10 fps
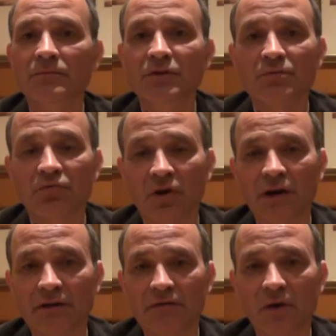new
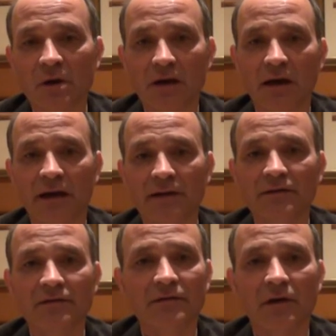products for our
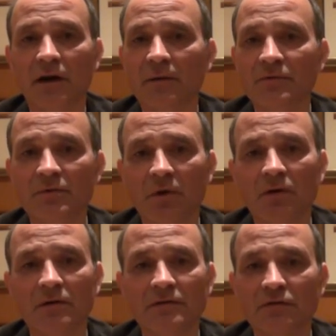clients, new
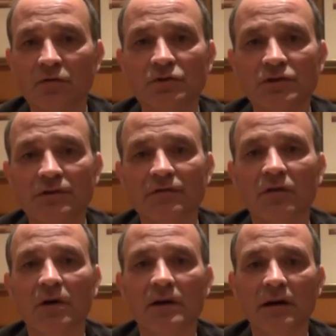solutions
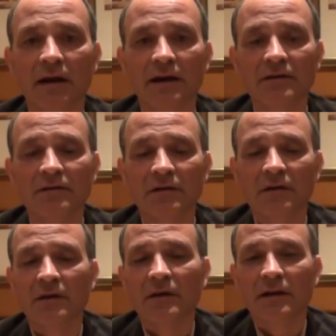for our clients.
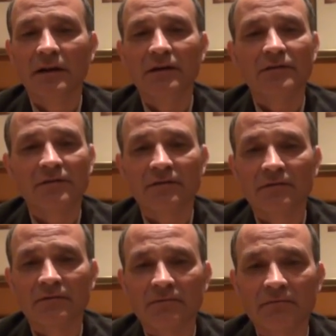It
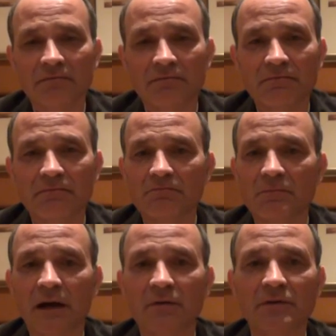is,
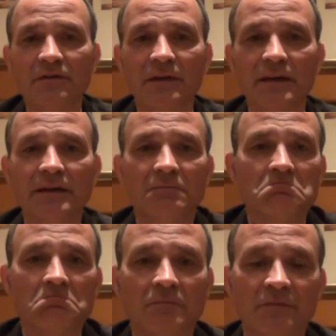I would say,
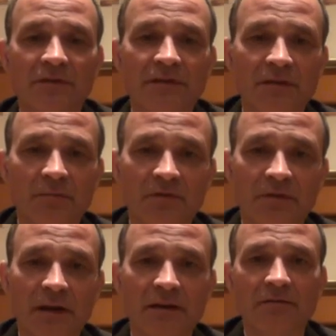
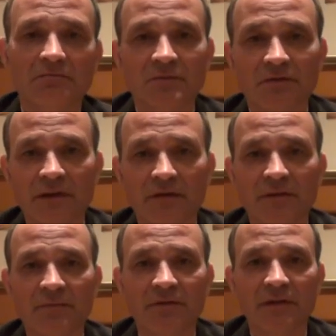60% to
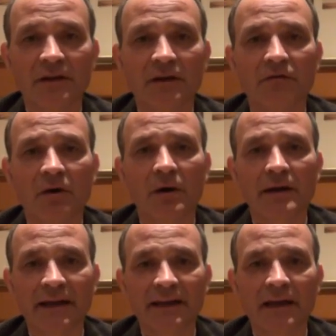70% of our
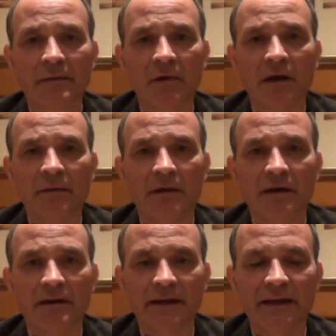
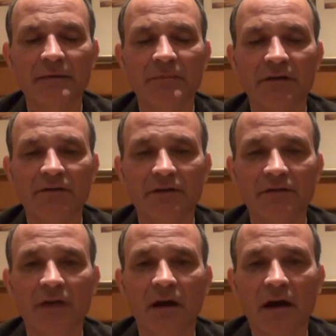KM
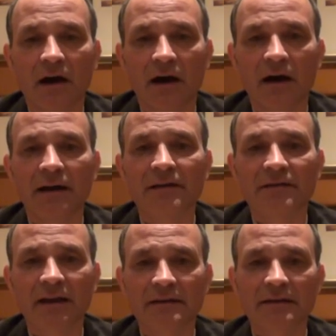efforts are
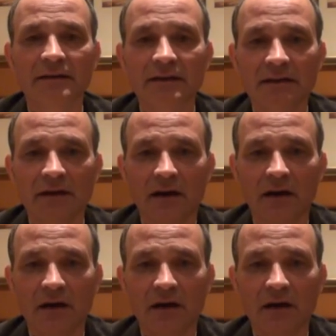exactly